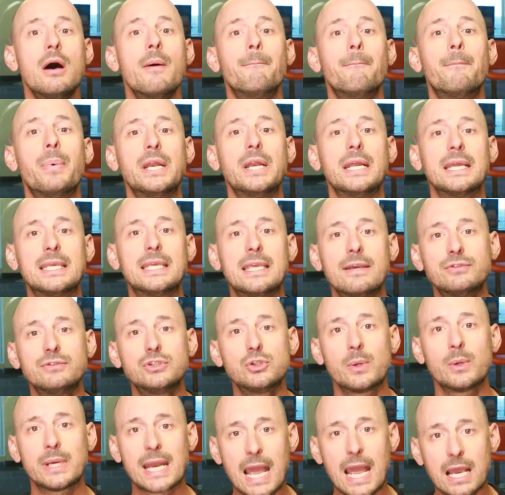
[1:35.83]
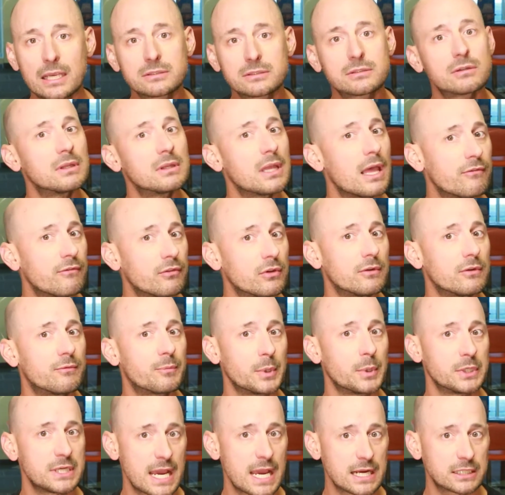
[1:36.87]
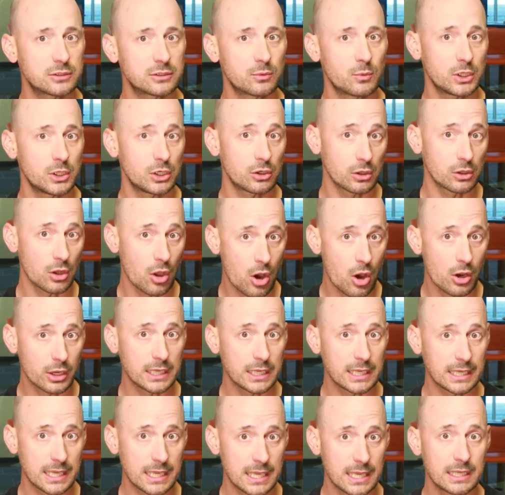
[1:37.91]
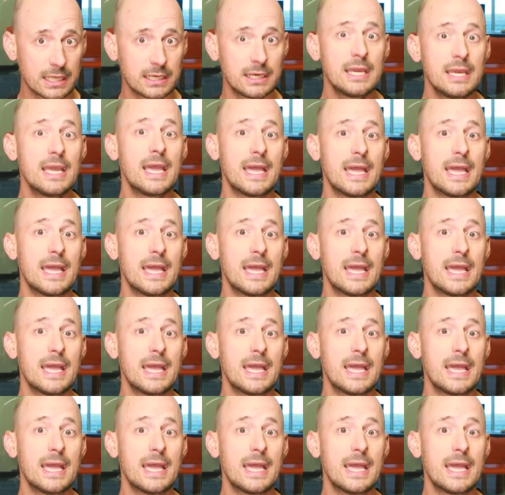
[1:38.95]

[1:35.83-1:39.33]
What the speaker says: but it gives you an extra level of protection when you're logging in